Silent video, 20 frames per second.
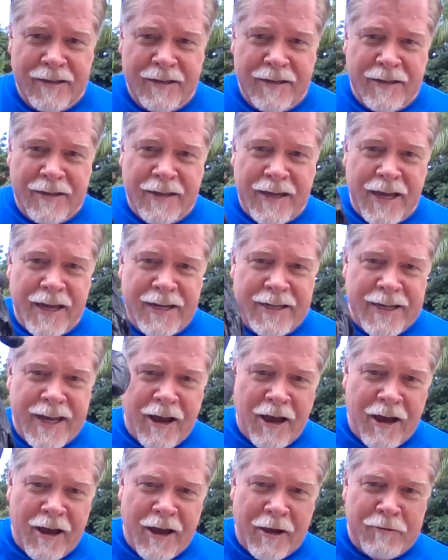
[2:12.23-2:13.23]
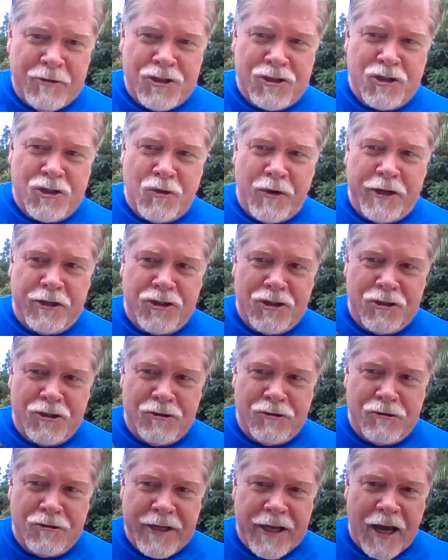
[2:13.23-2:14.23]
and now I'm just going to,
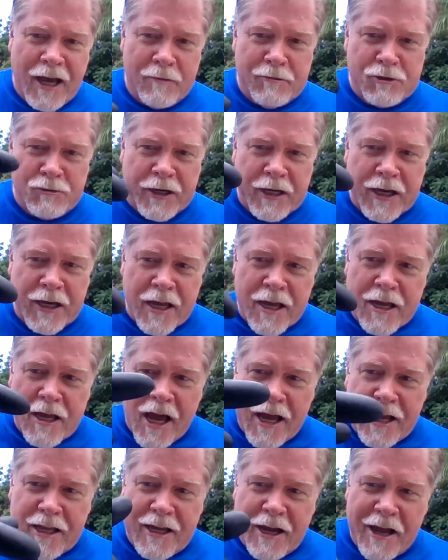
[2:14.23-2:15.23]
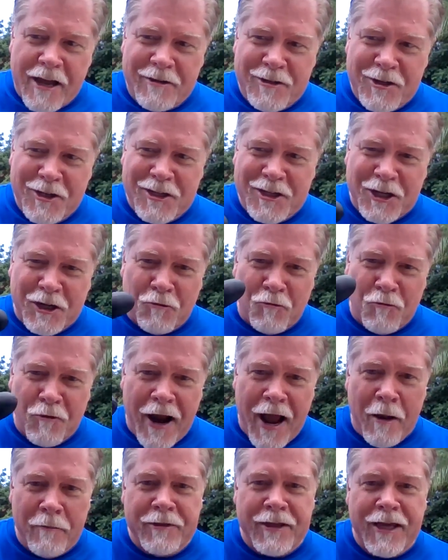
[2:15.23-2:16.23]
yeah, I'm sweaty. I'm just going to
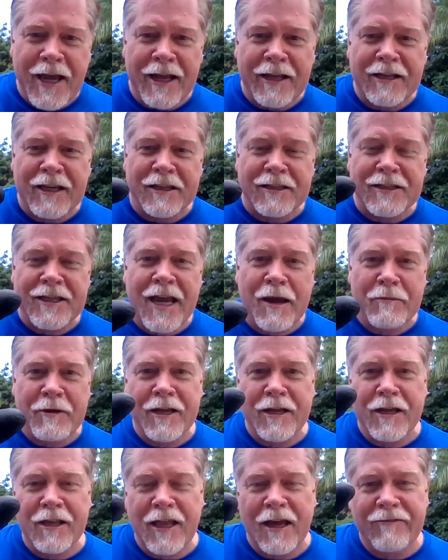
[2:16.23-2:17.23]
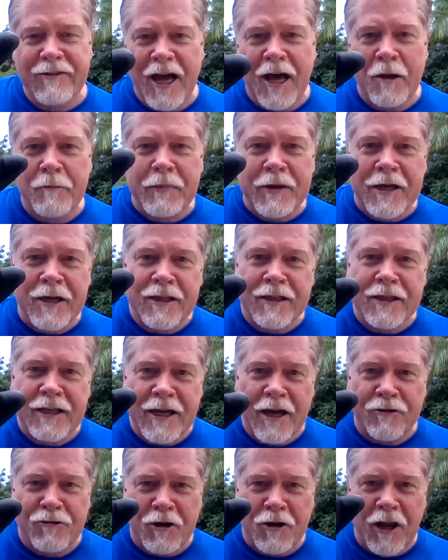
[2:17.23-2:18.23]
wrap that contaminated glove up in the
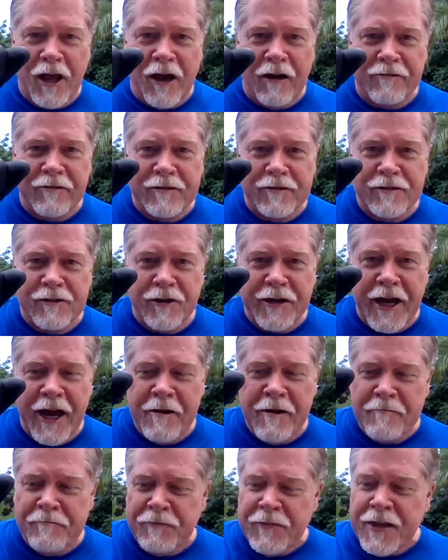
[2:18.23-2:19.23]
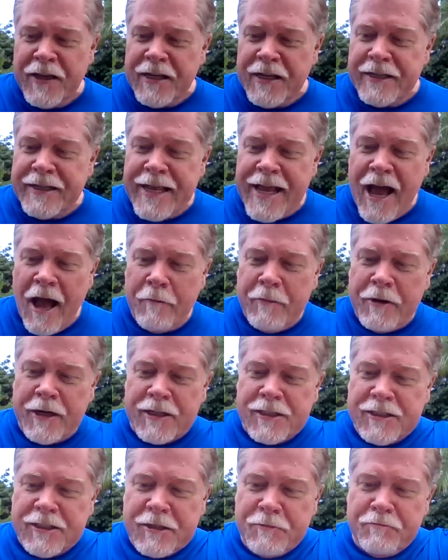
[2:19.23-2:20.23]
other glove, okay? Now I'm going to
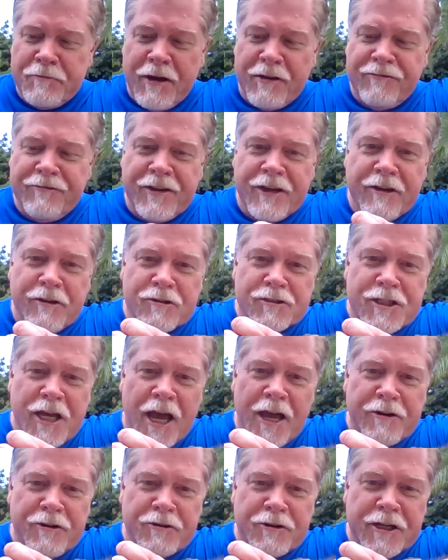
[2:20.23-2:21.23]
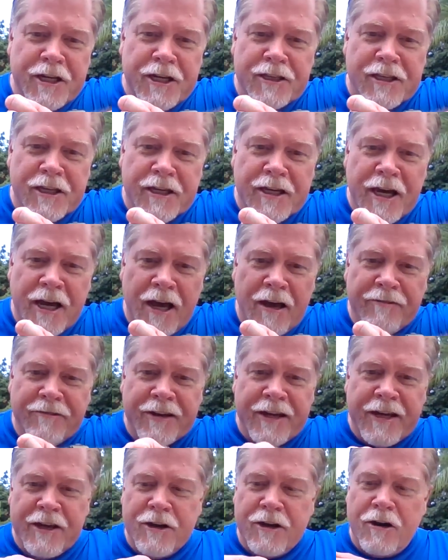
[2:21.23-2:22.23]
slip my fingers underneath the cuff
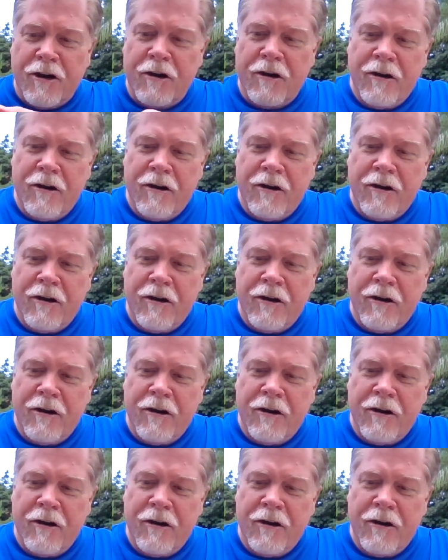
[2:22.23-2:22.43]
here